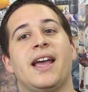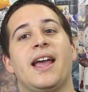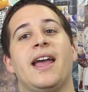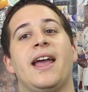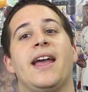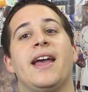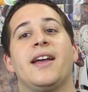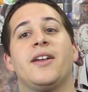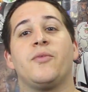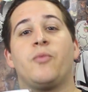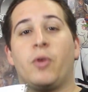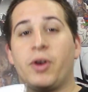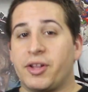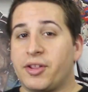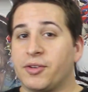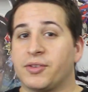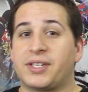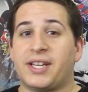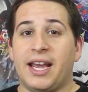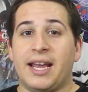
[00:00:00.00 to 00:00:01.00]
and one of
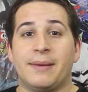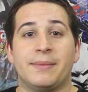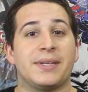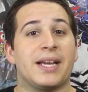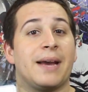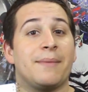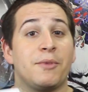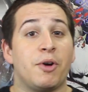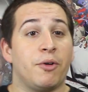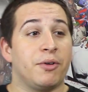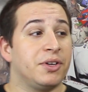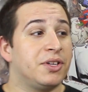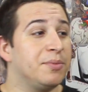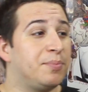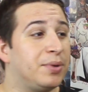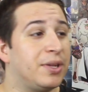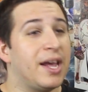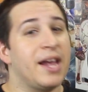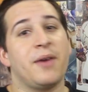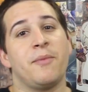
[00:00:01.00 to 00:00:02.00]
those games I'm going to
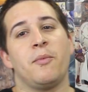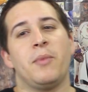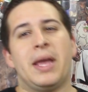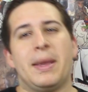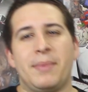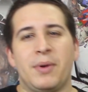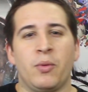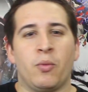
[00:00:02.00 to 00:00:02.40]
play maybe